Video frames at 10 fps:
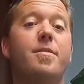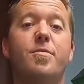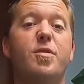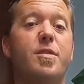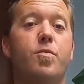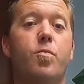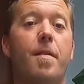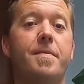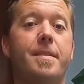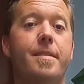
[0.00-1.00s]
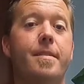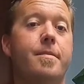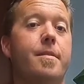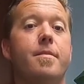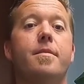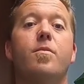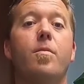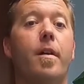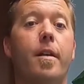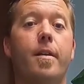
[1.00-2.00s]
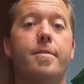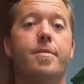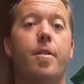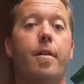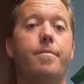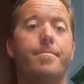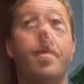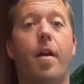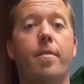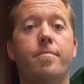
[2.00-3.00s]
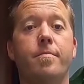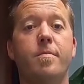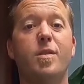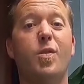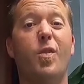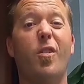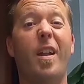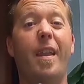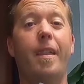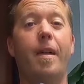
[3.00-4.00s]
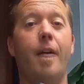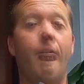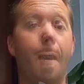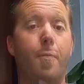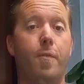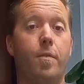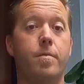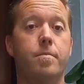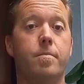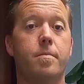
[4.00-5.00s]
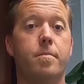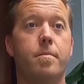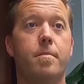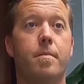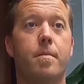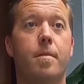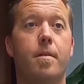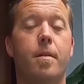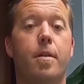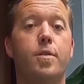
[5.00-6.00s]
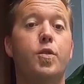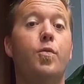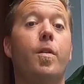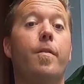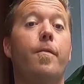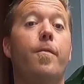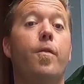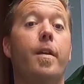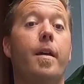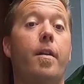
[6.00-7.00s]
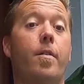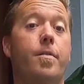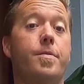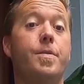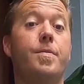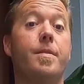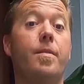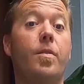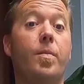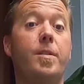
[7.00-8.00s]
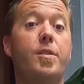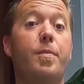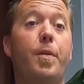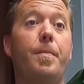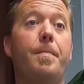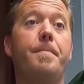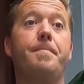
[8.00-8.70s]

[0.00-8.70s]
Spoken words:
So just rough statistics, we're going to get started. Theragun, $299. Hypervolt, $249, so it's a little bit cheaper.